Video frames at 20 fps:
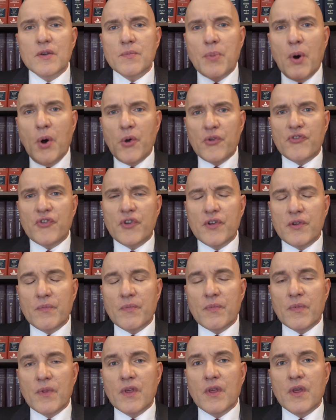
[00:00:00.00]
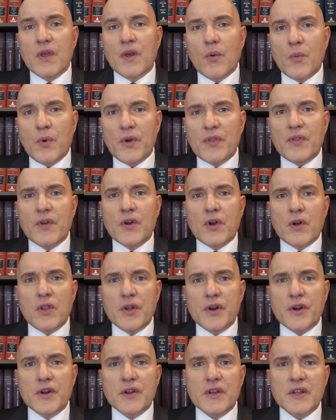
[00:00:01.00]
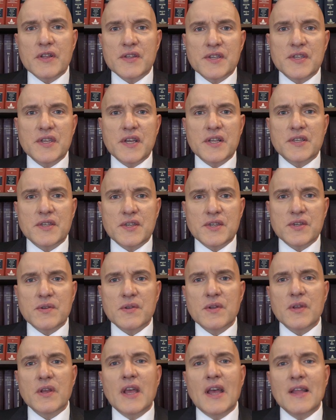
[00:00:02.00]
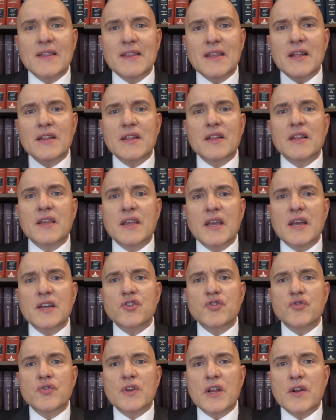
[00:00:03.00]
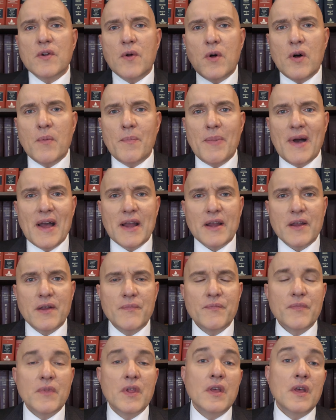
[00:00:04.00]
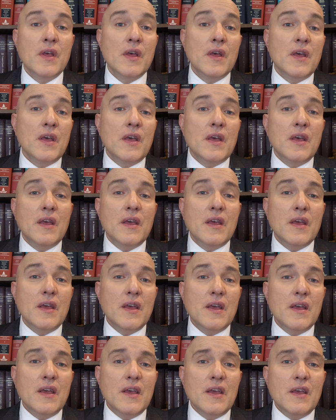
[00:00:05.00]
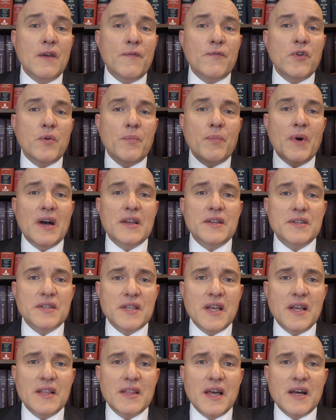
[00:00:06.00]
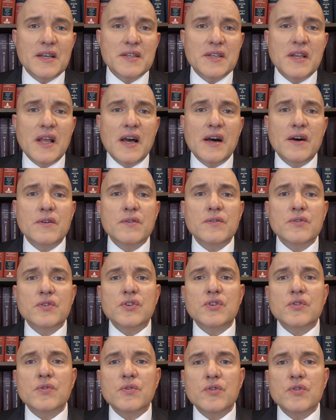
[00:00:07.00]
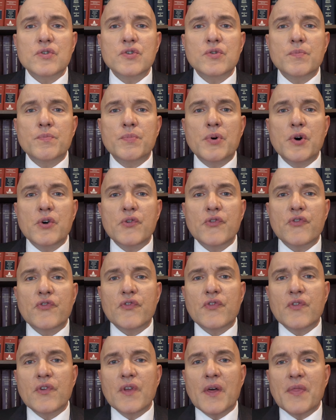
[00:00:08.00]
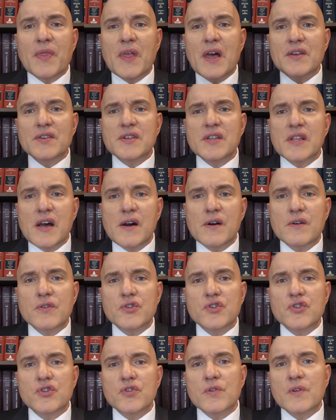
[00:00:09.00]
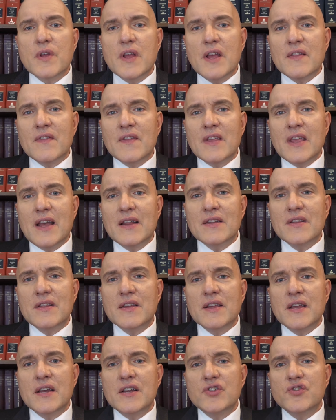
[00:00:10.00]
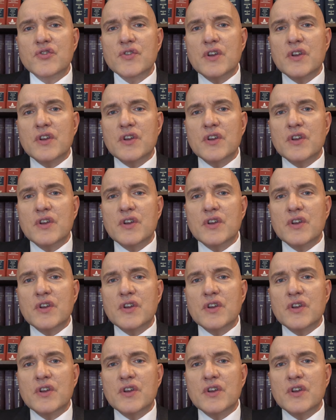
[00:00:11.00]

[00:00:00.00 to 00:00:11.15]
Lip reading: post it with the clerk, it sits. At the end of the case, you get it all back. If your bond is $10,000, you post $1,000. At the end of the case,